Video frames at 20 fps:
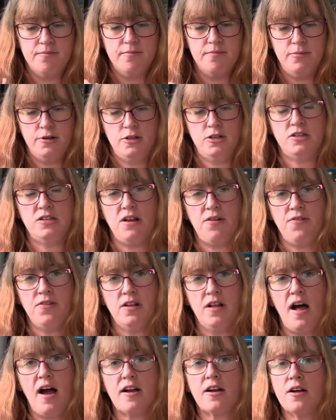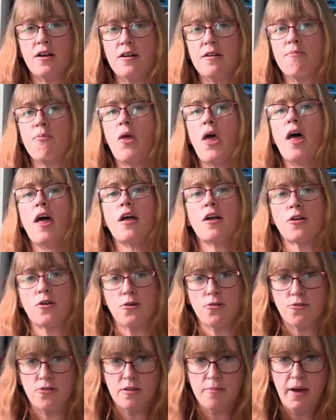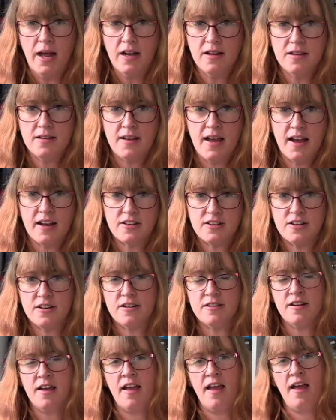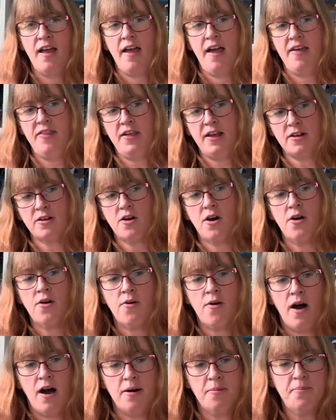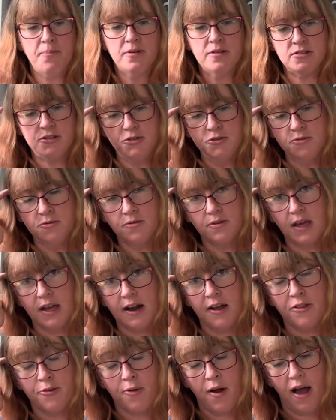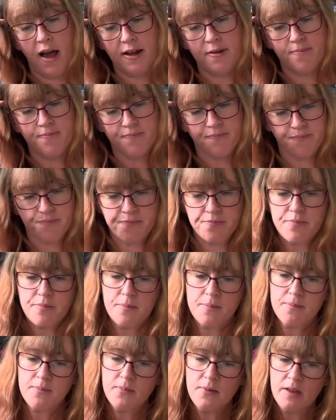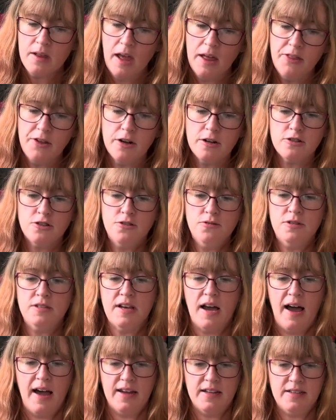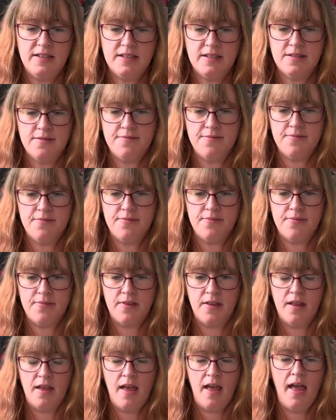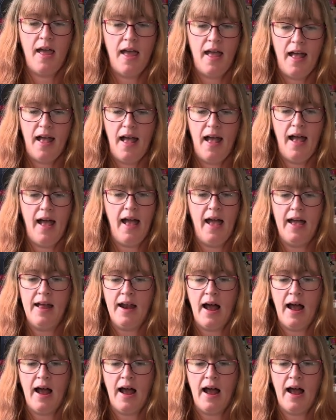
put your stuff in the locker, go through the metal detector, and then go up to get on the ride. And there are two sides. And